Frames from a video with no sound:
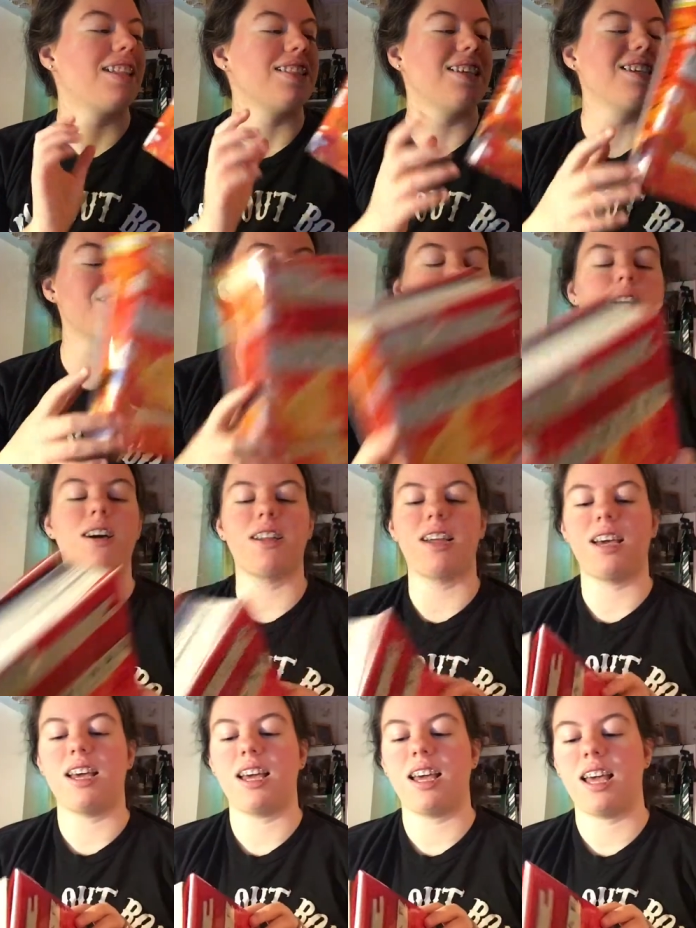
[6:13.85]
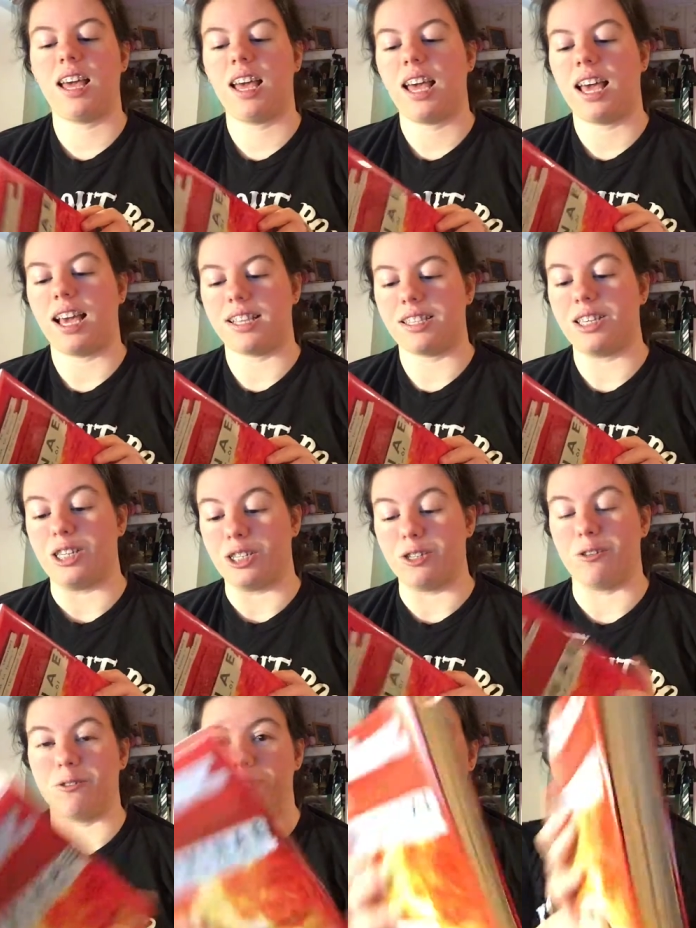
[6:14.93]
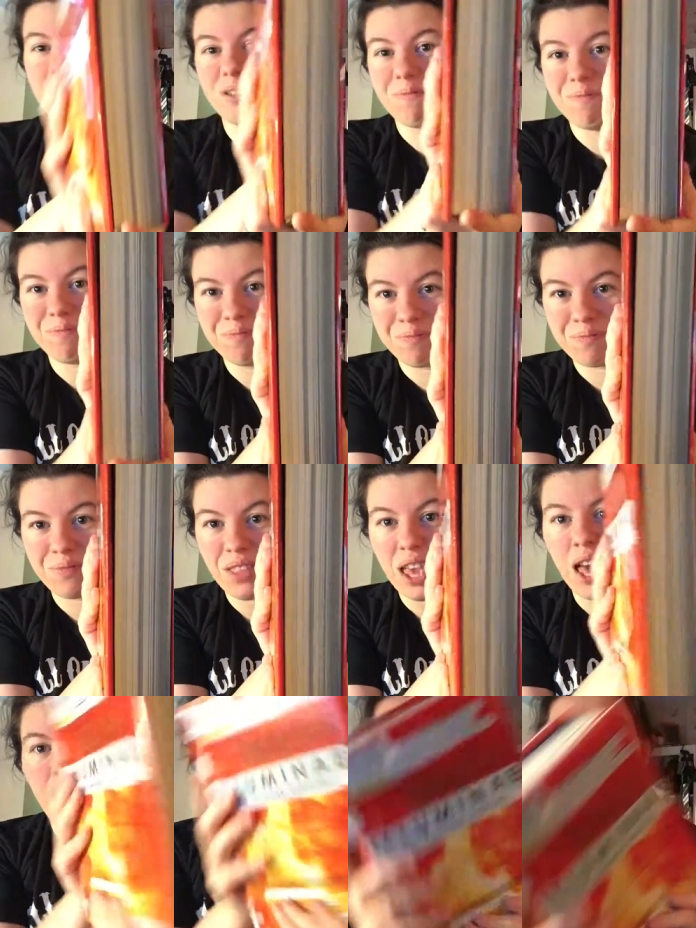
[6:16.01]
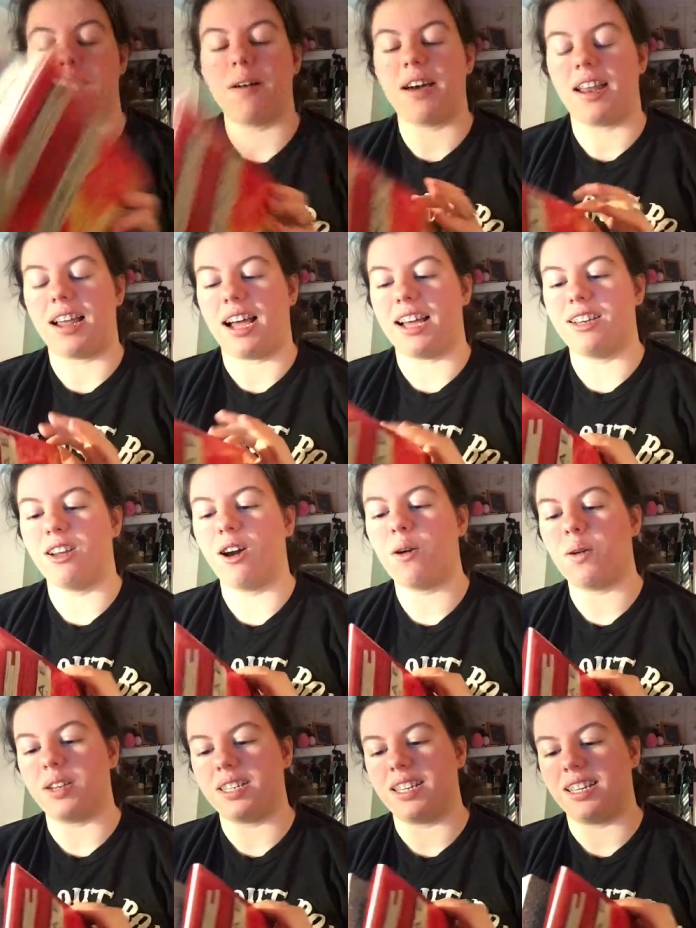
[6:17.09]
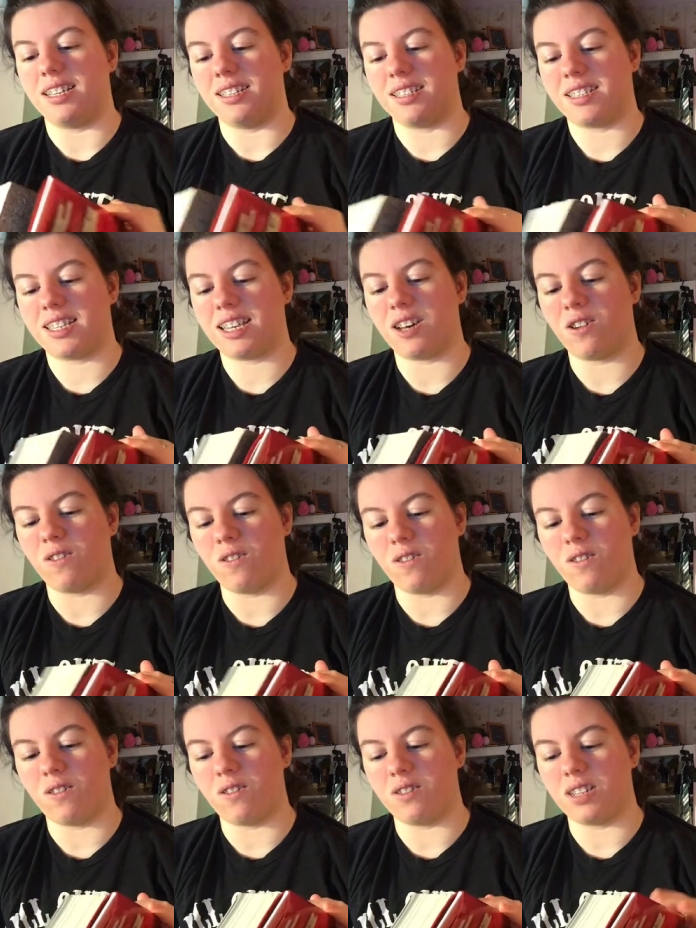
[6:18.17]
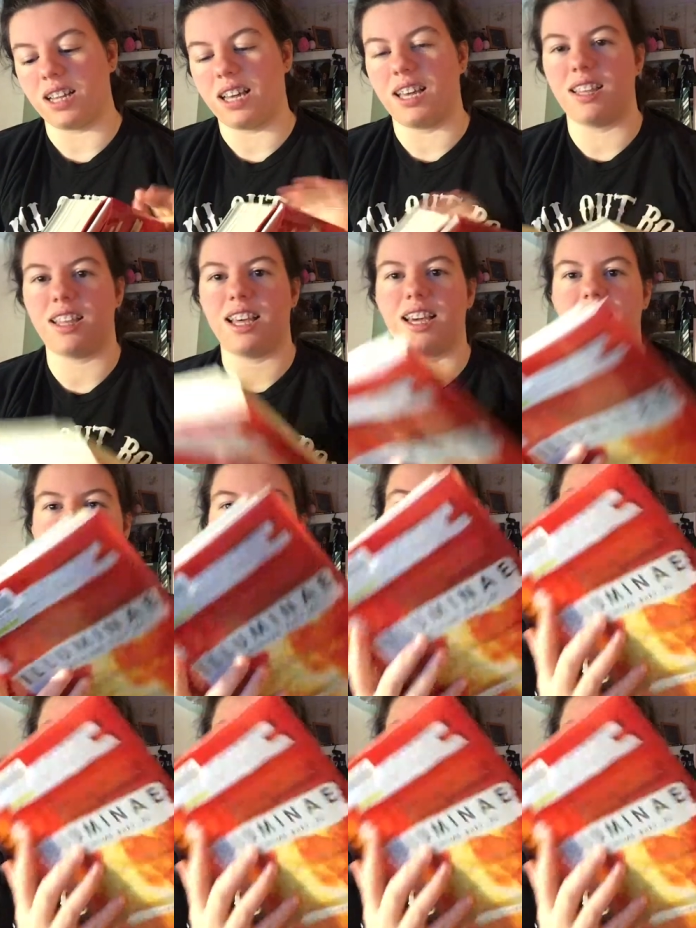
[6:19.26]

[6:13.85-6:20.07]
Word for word: This one is huge but I know it is told in like